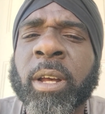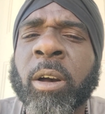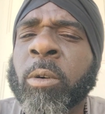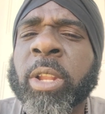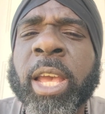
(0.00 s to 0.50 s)

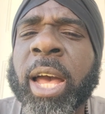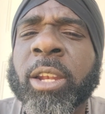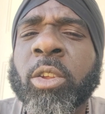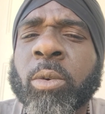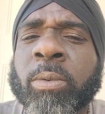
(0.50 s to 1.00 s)
only I
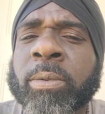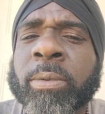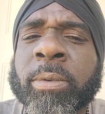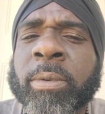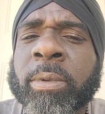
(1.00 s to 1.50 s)
knew.
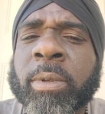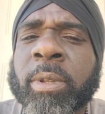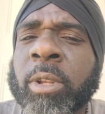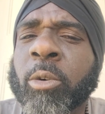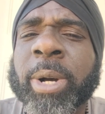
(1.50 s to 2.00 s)

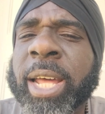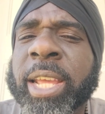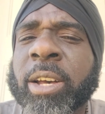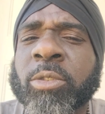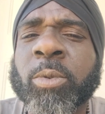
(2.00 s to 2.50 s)

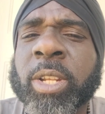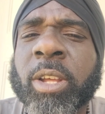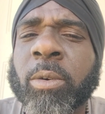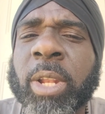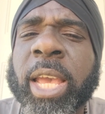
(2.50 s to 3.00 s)
Nobody else would
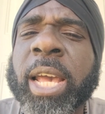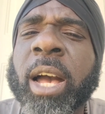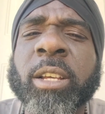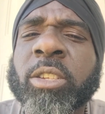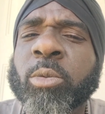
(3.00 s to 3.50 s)
know. Like,
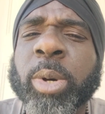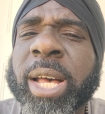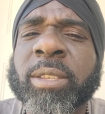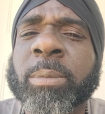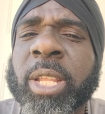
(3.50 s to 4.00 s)
how could you
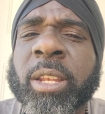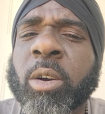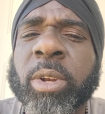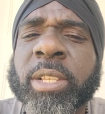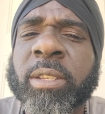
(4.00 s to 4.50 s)
possibly
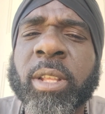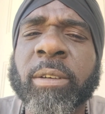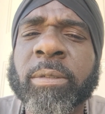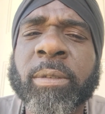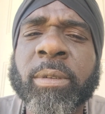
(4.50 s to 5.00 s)
know this
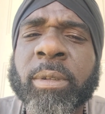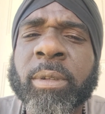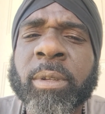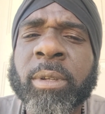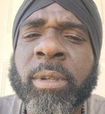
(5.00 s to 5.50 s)
stuff?
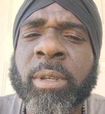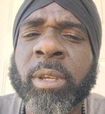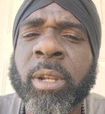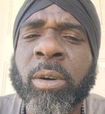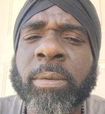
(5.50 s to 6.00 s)

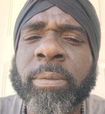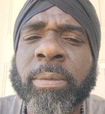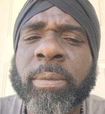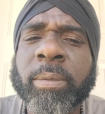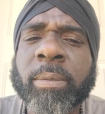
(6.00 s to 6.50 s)
You know?
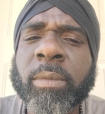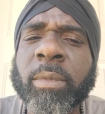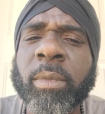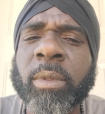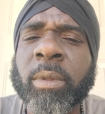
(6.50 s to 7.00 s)

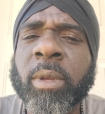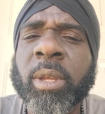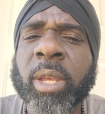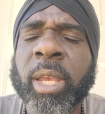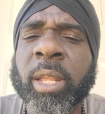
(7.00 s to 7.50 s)

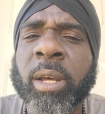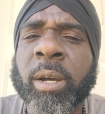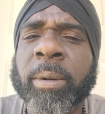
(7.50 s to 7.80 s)
And